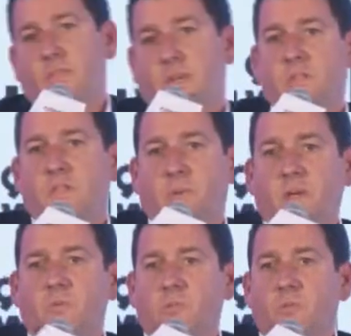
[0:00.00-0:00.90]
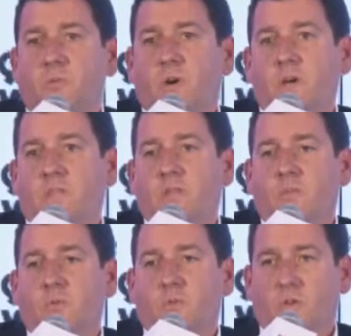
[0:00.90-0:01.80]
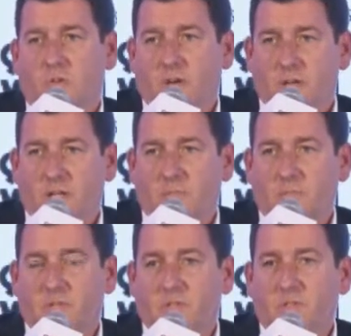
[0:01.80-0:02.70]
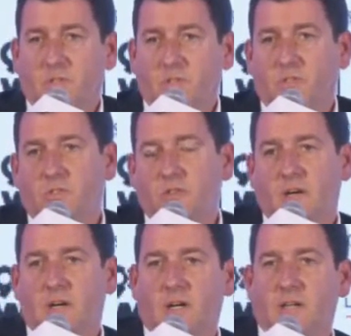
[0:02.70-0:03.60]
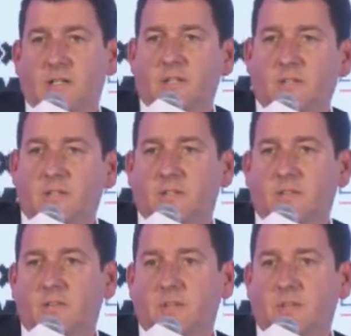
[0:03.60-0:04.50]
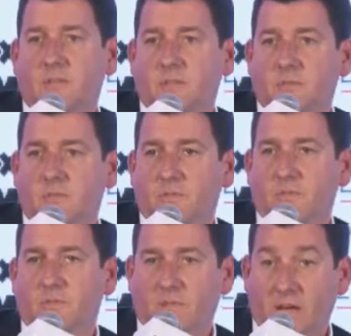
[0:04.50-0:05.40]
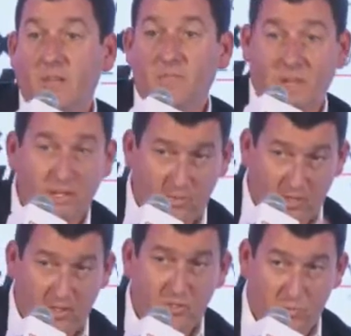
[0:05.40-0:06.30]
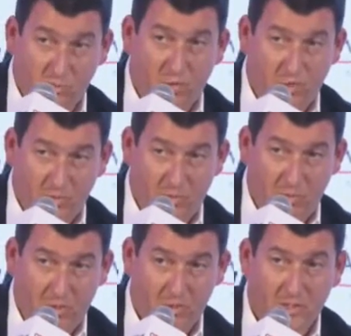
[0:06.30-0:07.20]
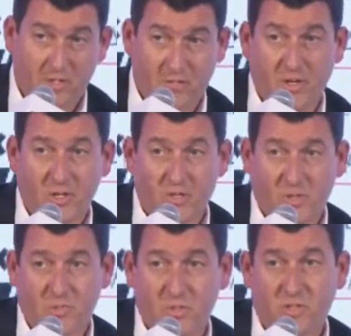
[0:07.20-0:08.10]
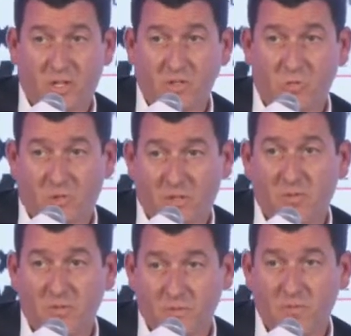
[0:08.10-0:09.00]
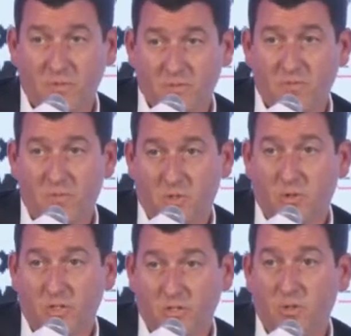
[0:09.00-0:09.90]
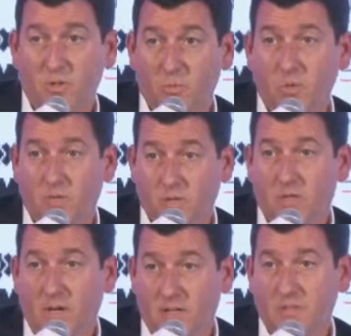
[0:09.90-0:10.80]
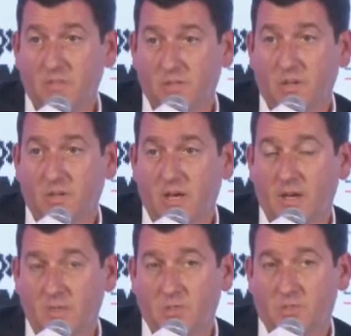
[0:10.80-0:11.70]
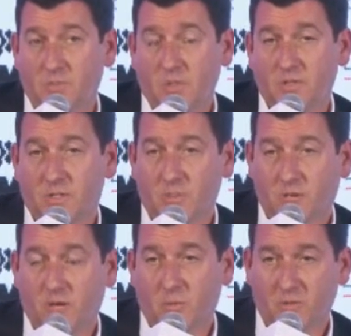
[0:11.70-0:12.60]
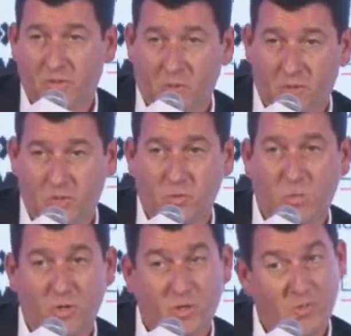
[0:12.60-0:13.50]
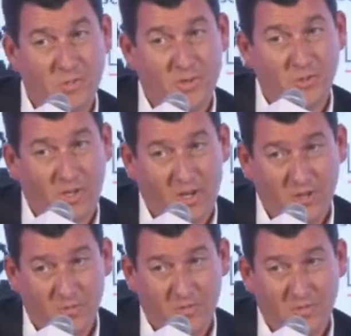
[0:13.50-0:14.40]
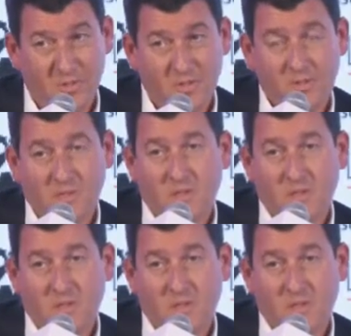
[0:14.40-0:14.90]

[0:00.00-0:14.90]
Well, I think it depends on the way that you look at it because uh, the, the that, that is one of the, when we look at innovation opportunities, that is one of the, the, the criteria that we will look at. You know, can, is this something that's scalable? Now the question is, what do you mean by scalable?